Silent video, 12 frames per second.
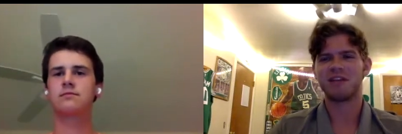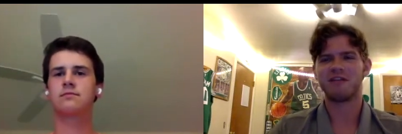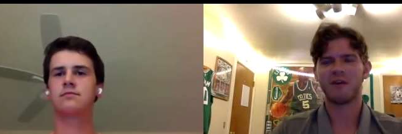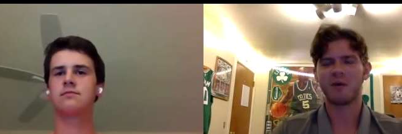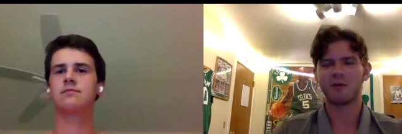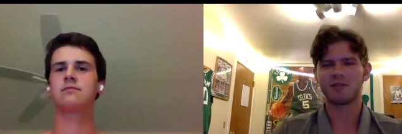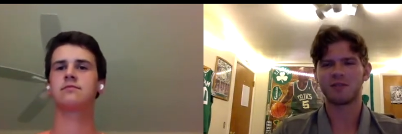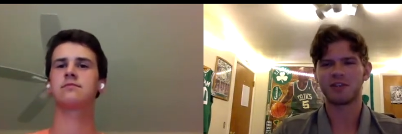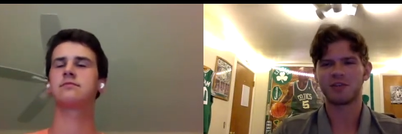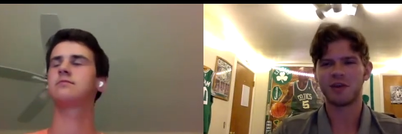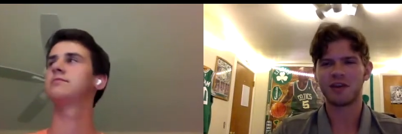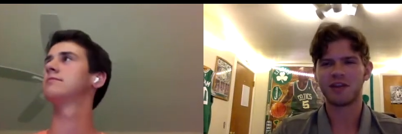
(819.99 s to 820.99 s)
Speaker 1: votes
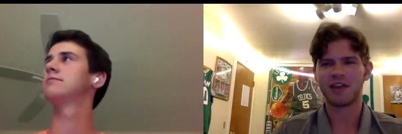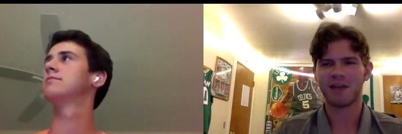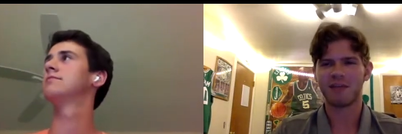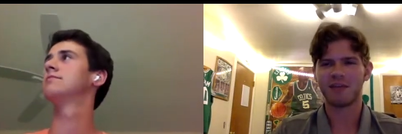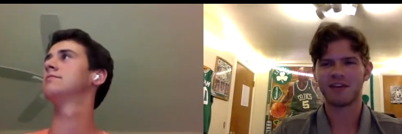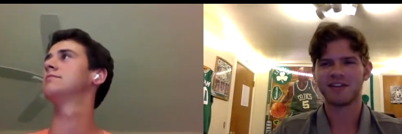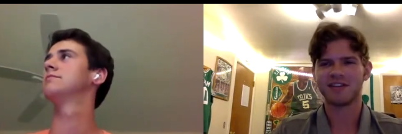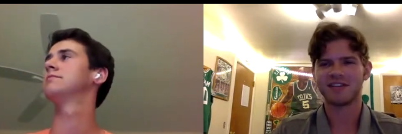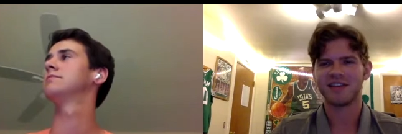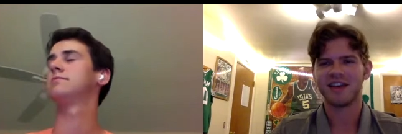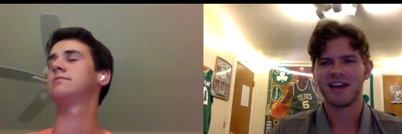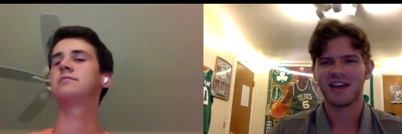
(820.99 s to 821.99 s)
between them because
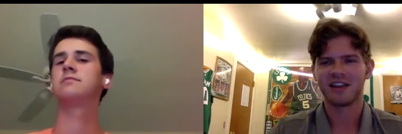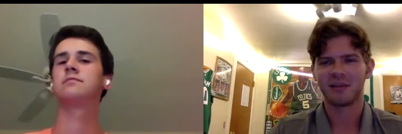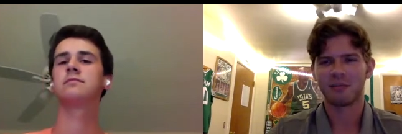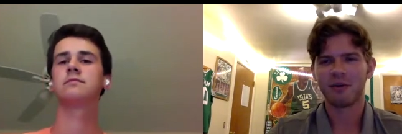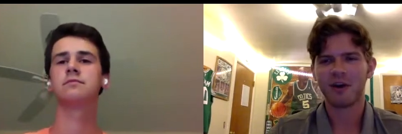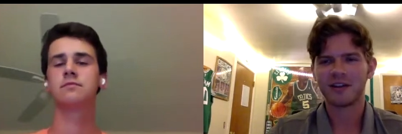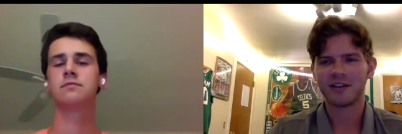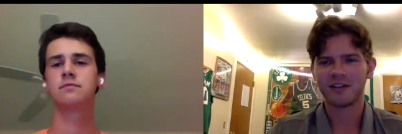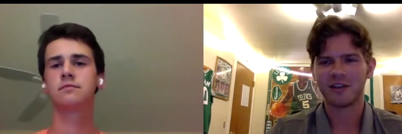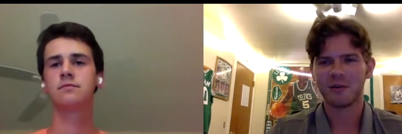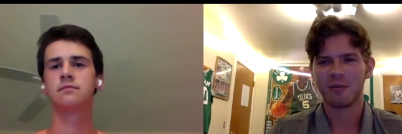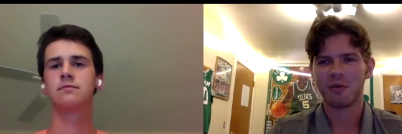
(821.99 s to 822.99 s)
LeBron, to
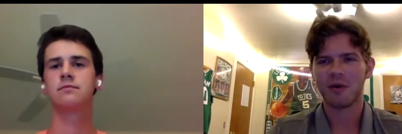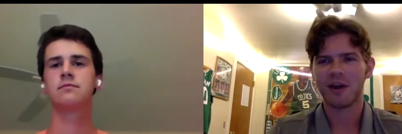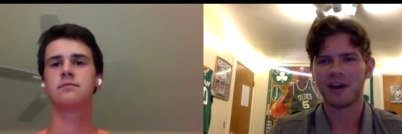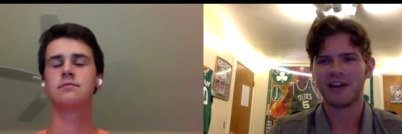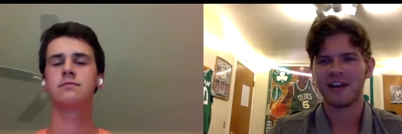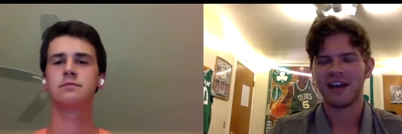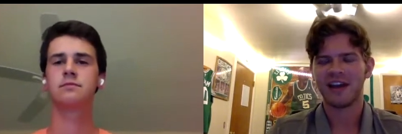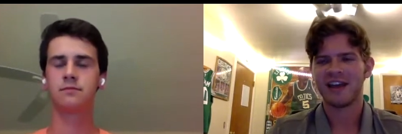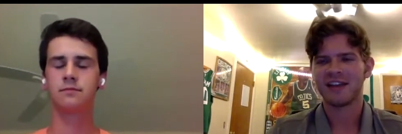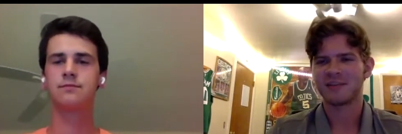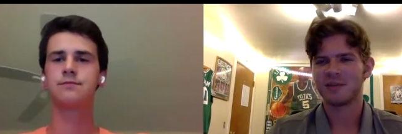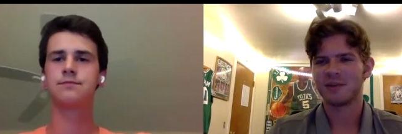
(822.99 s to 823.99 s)
your point,
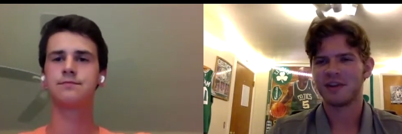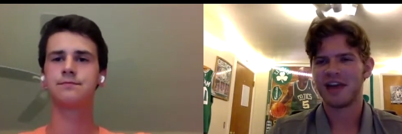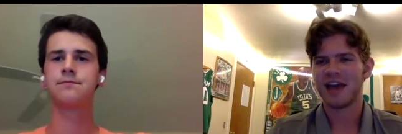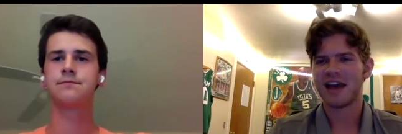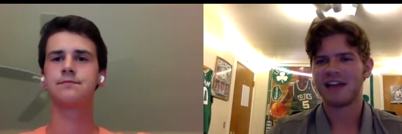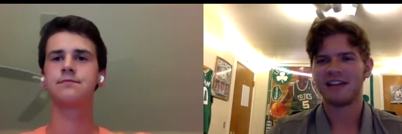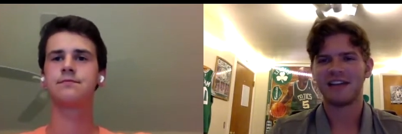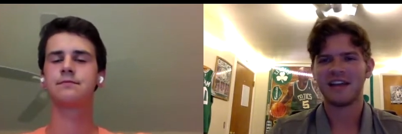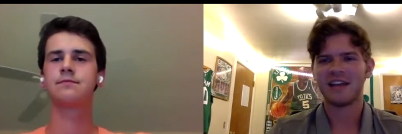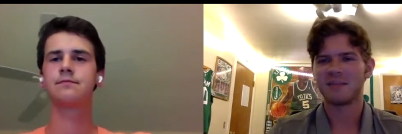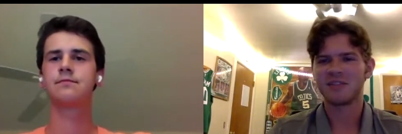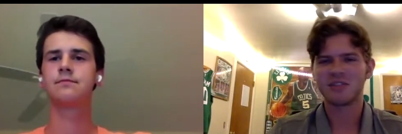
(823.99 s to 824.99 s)
has really had an
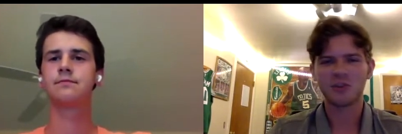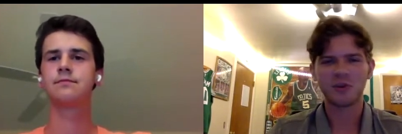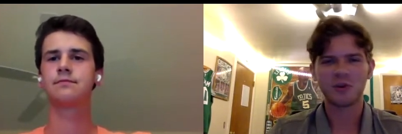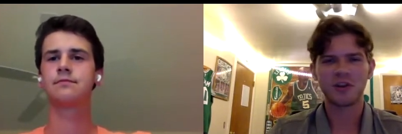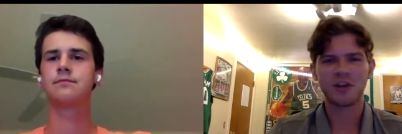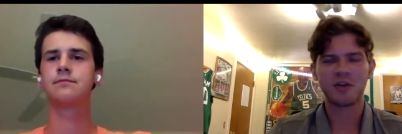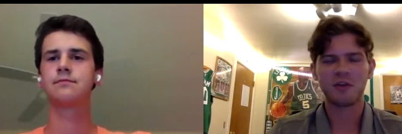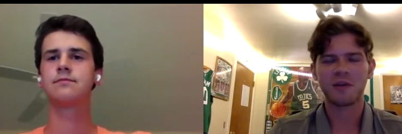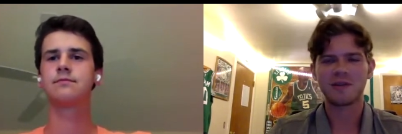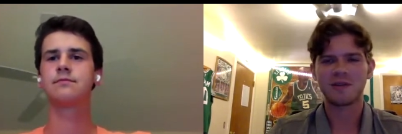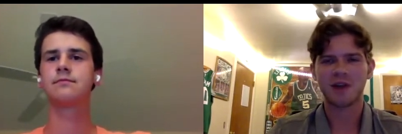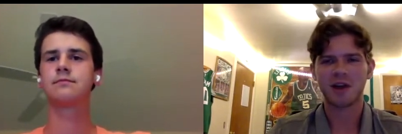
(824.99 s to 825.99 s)
absurd year when
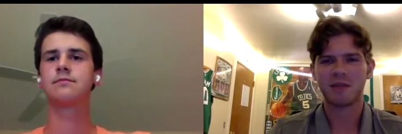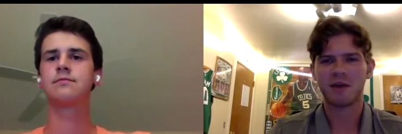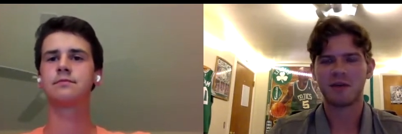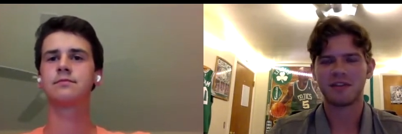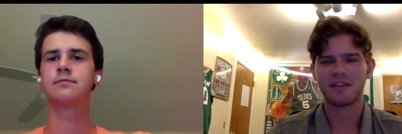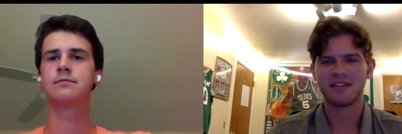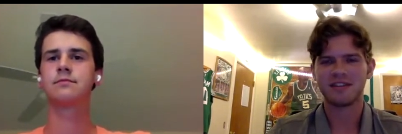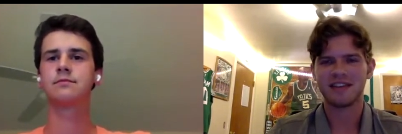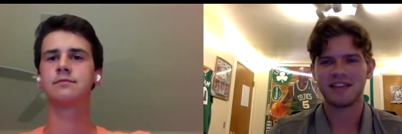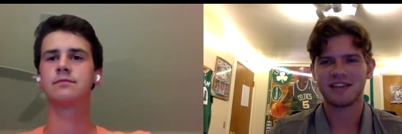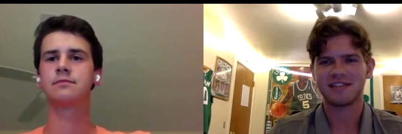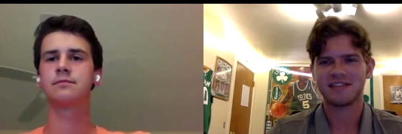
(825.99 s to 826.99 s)
you talk about the
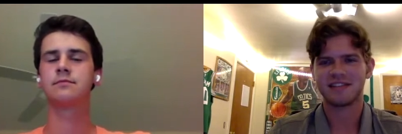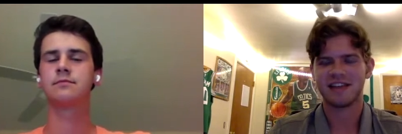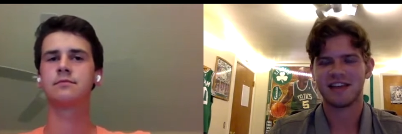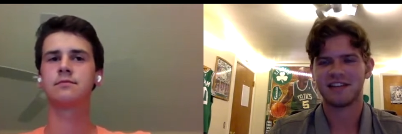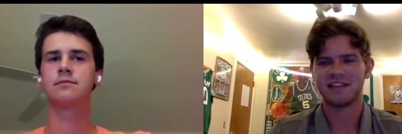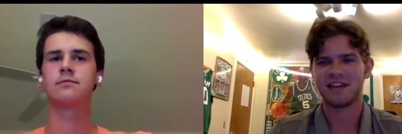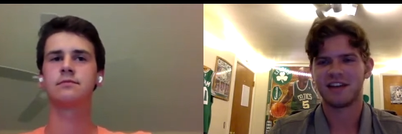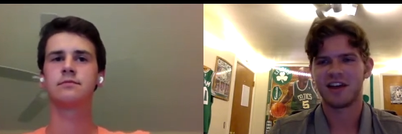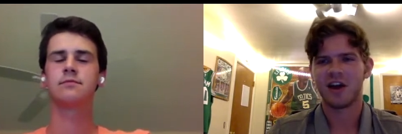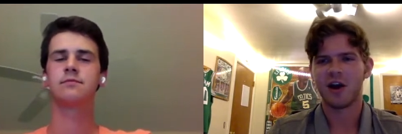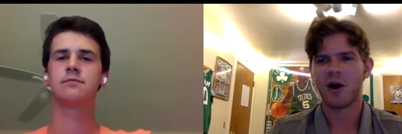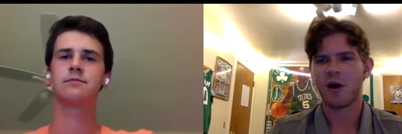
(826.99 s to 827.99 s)
assists and
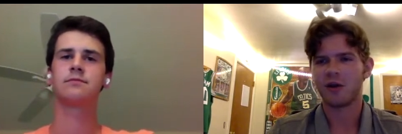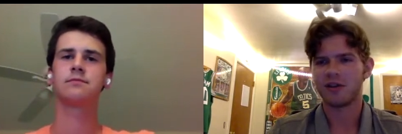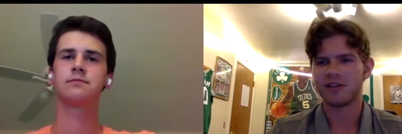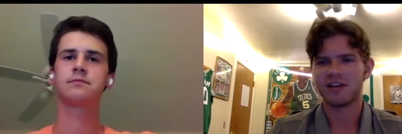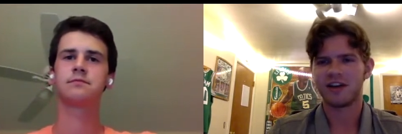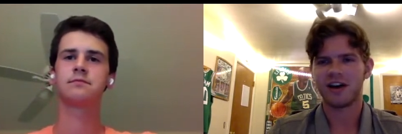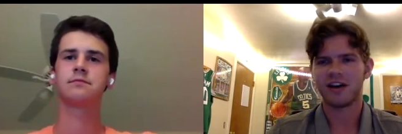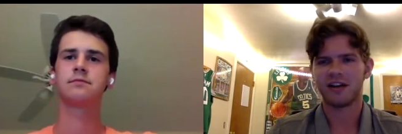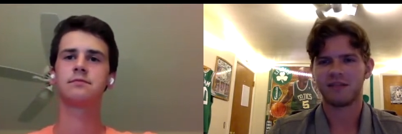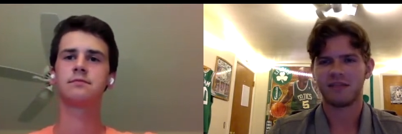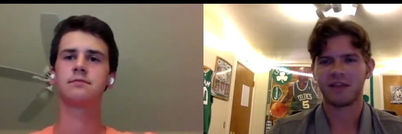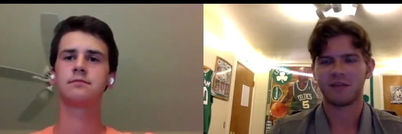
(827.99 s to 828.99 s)
all he's done
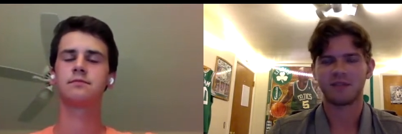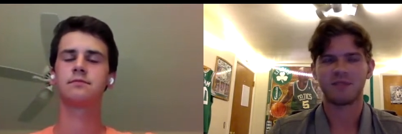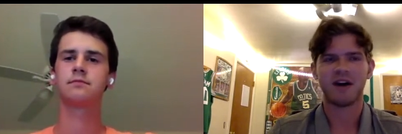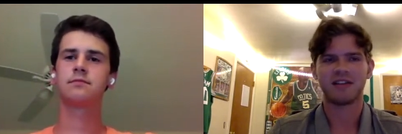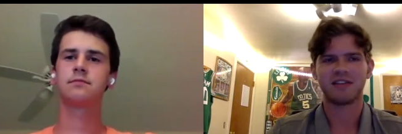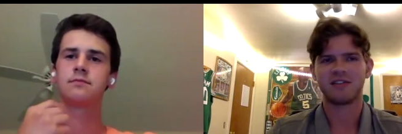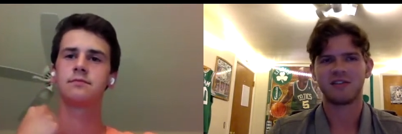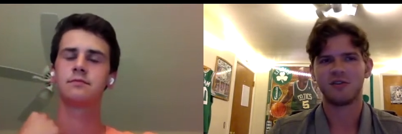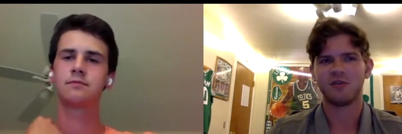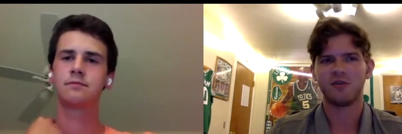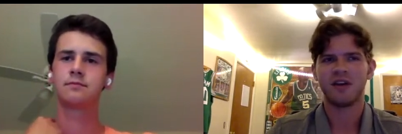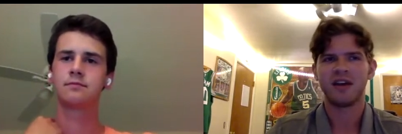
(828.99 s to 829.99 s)
in response
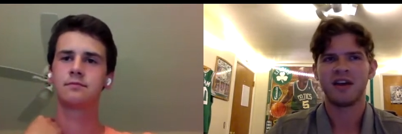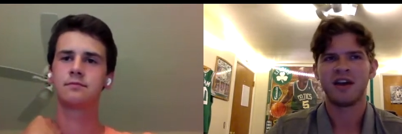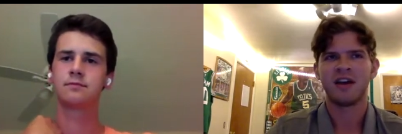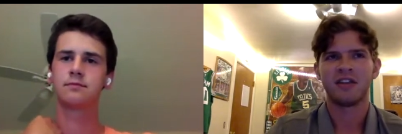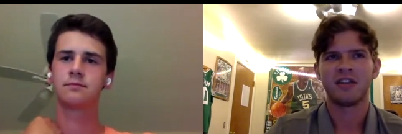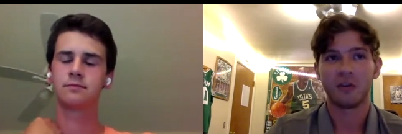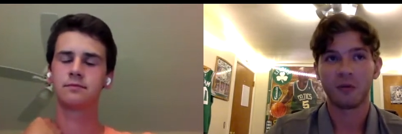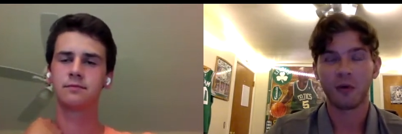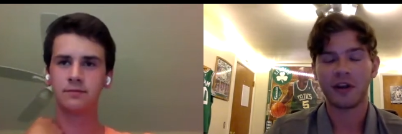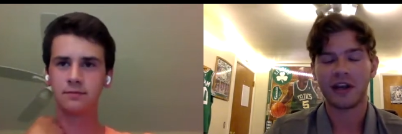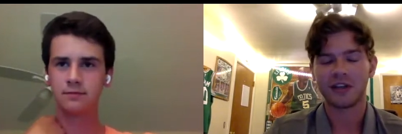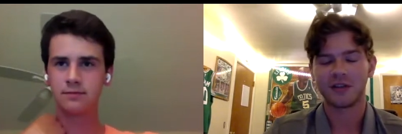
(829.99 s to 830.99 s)
to the
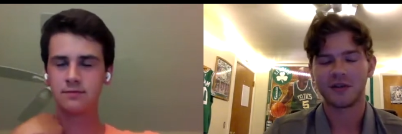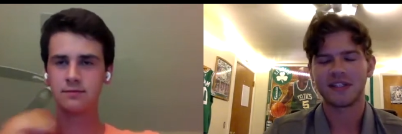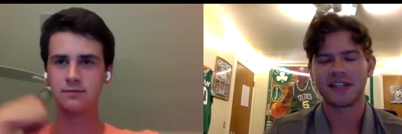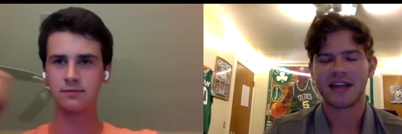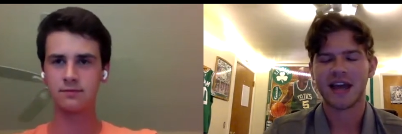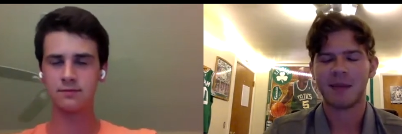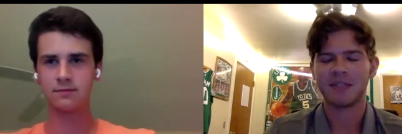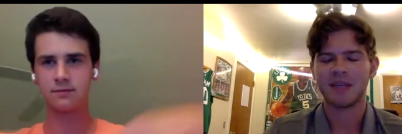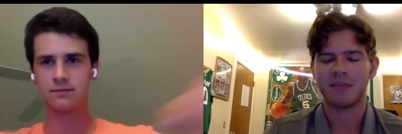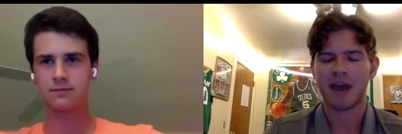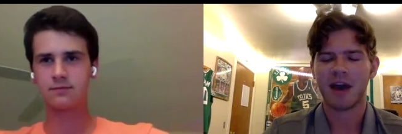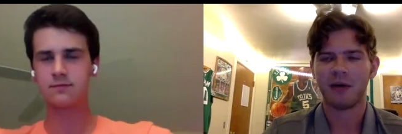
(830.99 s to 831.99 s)
groin injuries that kept
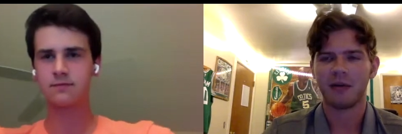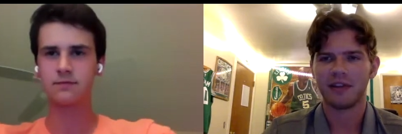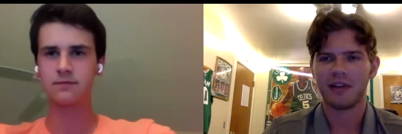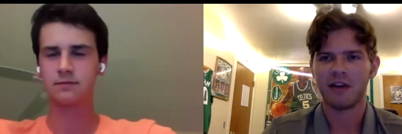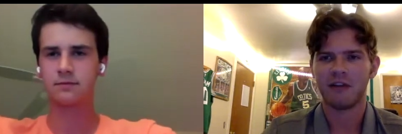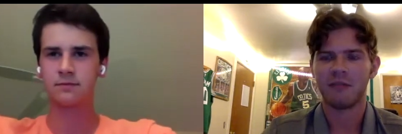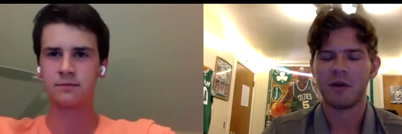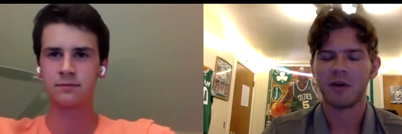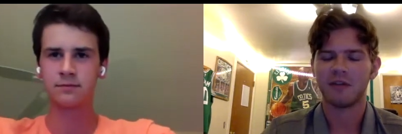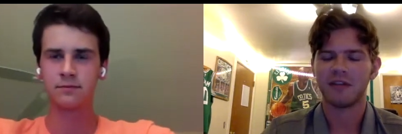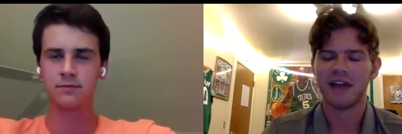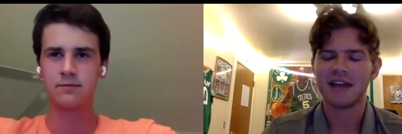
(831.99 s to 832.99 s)
him out of part
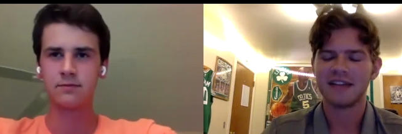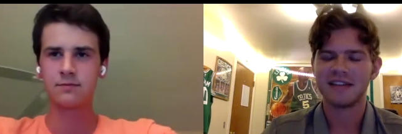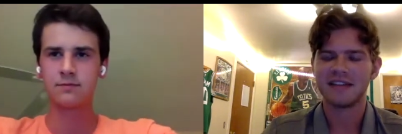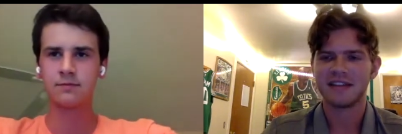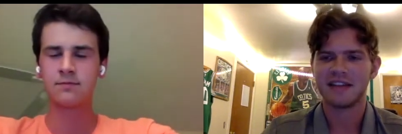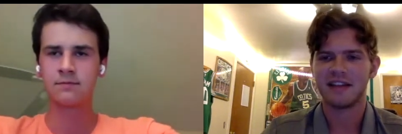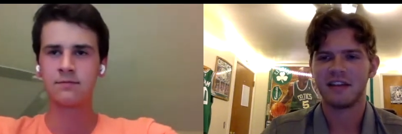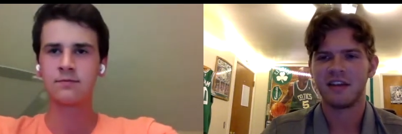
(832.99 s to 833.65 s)
of last season.